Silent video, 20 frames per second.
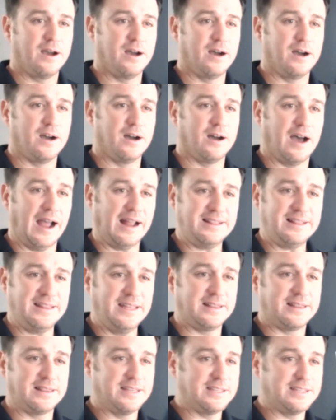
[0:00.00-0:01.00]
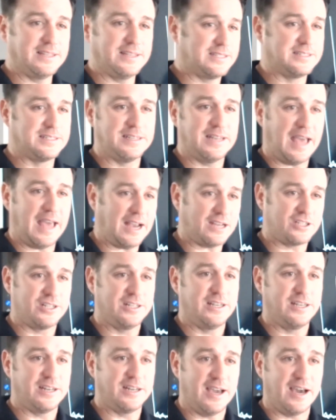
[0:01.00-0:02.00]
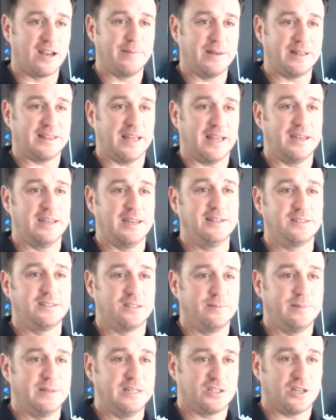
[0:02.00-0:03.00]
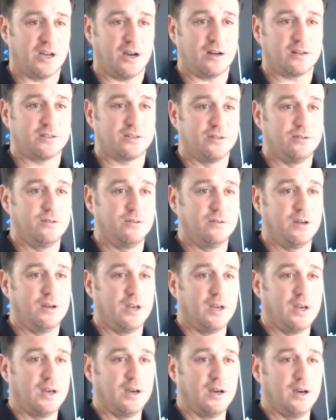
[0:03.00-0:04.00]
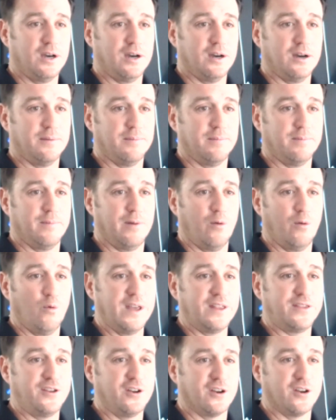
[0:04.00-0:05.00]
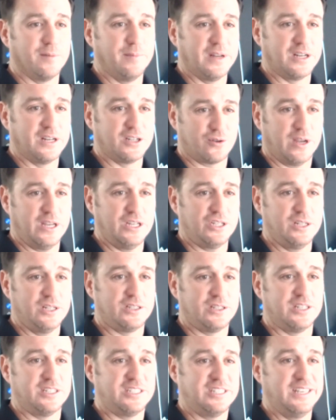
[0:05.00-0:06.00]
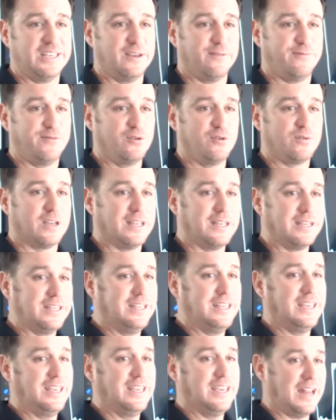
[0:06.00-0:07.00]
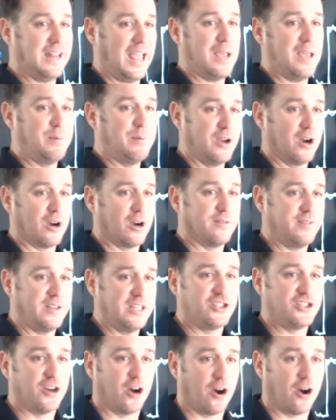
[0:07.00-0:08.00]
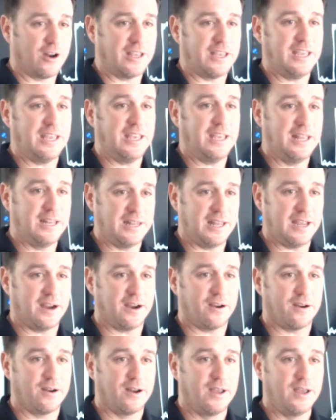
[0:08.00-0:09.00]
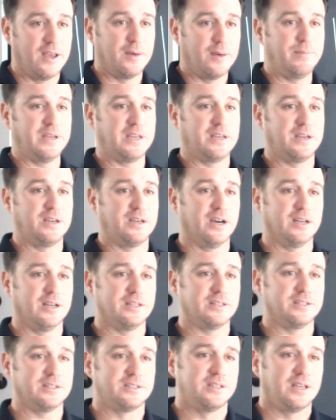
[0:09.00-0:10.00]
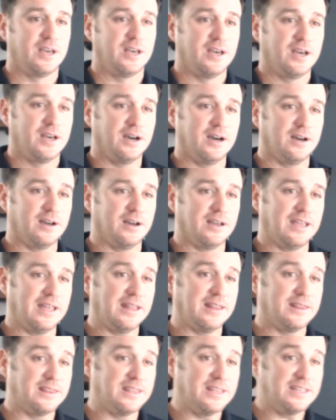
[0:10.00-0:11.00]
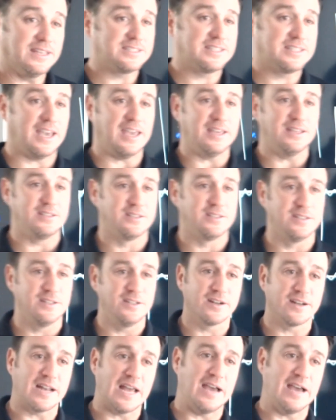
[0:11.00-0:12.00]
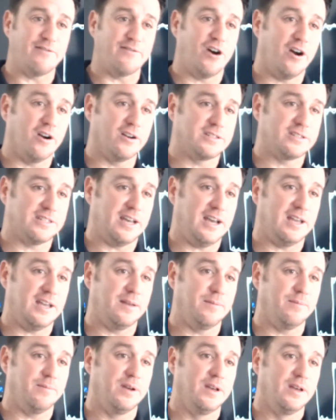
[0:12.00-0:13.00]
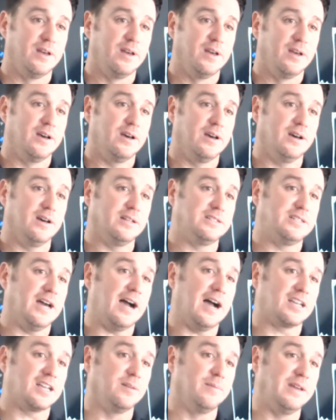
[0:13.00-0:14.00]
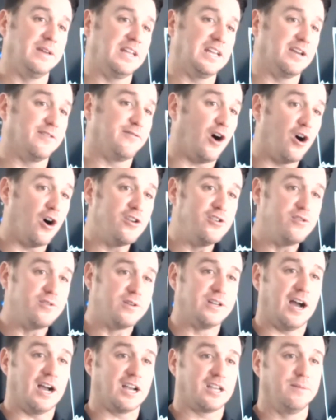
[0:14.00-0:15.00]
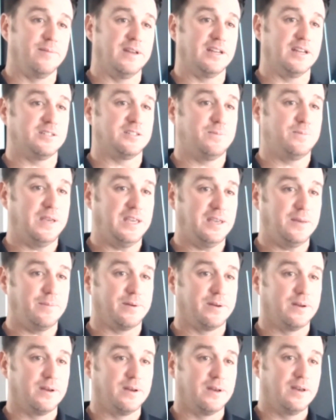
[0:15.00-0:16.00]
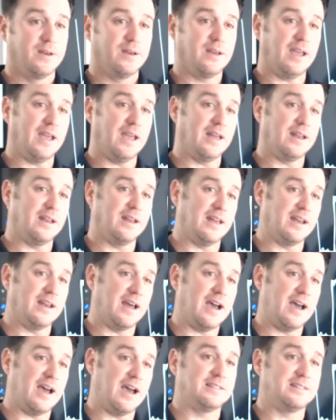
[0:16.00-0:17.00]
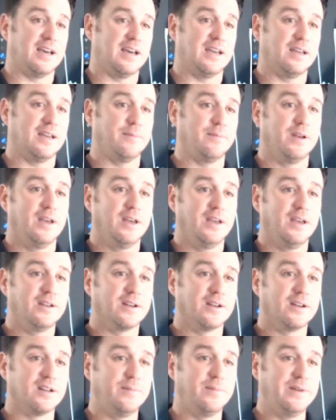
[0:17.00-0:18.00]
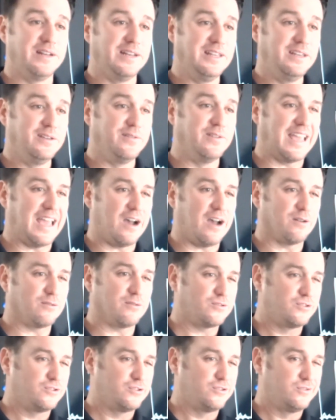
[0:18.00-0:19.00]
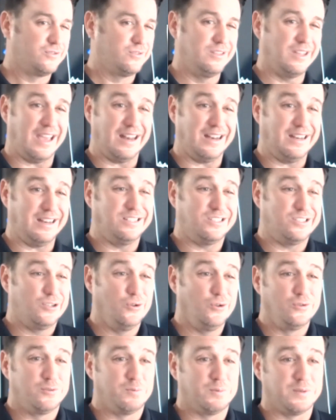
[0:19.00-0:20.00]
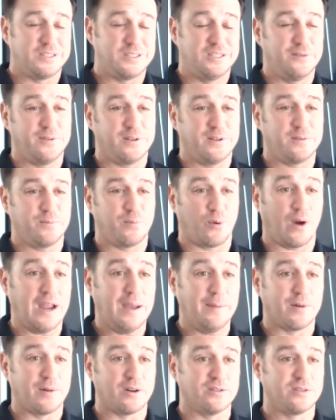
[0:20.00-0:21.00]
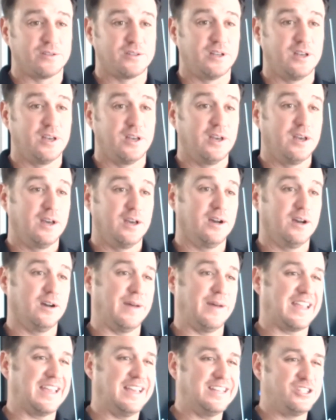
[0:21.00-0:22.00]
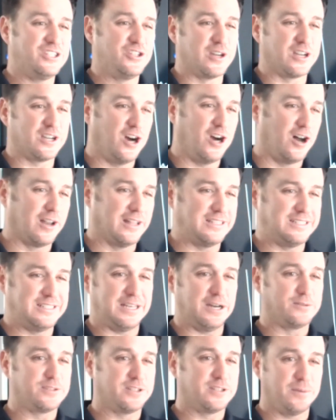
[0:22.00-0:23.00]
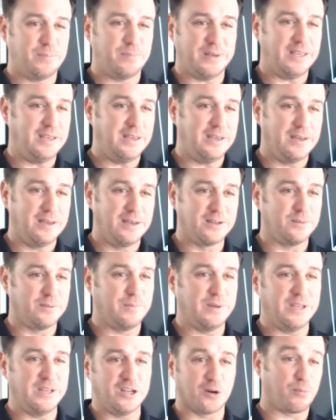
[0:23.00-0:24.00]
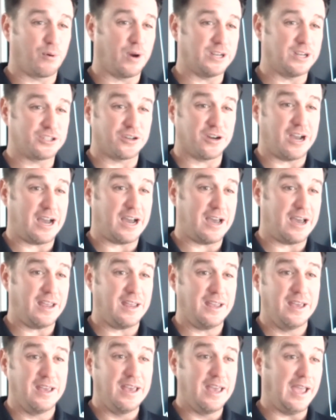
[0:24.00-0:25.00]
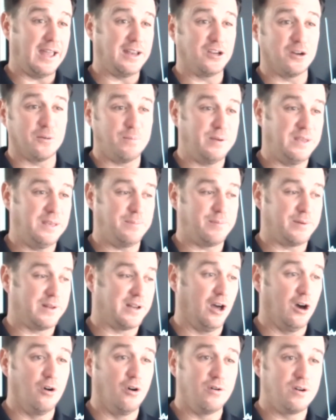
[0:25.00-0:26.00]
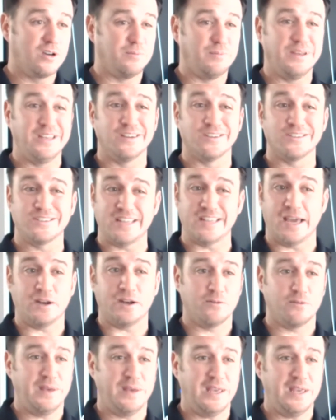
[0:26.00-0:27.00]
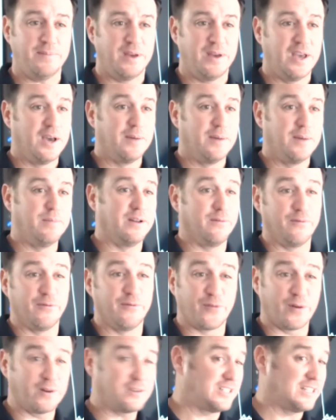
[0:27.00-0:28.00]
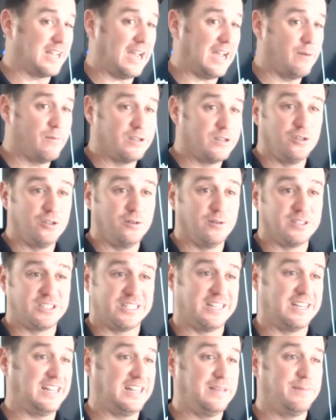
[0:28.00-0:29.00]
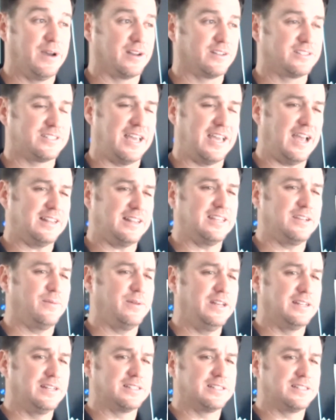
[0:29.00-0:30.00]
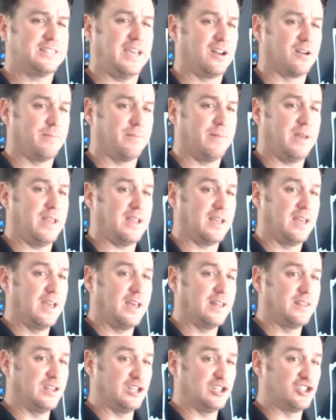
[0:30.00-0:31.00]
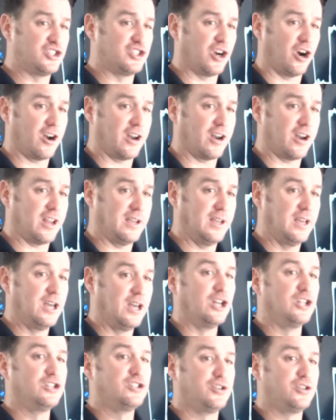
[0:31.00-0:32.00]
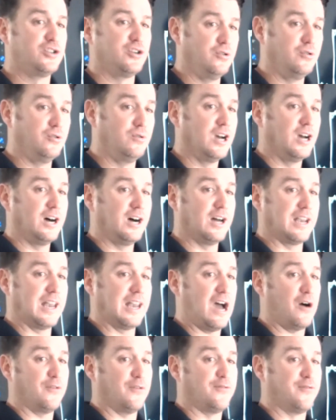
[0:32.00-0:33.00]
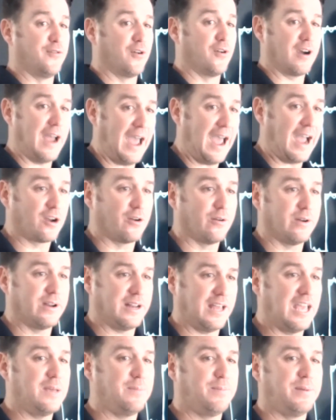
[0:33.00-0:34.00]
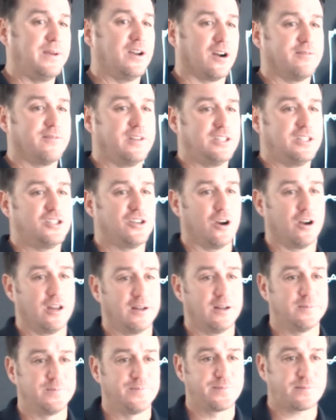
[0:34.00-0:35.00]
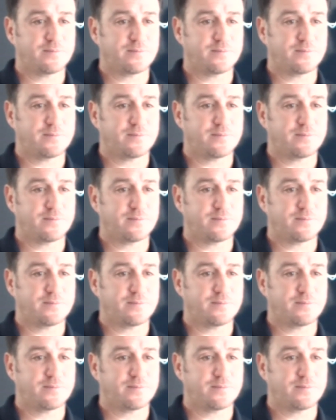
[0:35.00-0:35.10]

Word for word: Uh, I think this is actually an element that needs to be talked to um, with your administration to see if you can get APRV charting in there. Because uh, in this case, you're going to have a hard time uh, documenting if all you can document is PEEP and, and I time, you're going to be leaving out at least two specific parameters. Um, I guess you could call it delta P could be your pressure high and your PEEP low could be your standard PEEP. But first thing I would do is send an email to say, hey, I think we need to tailor make this charting to allow for accurate APRV charting.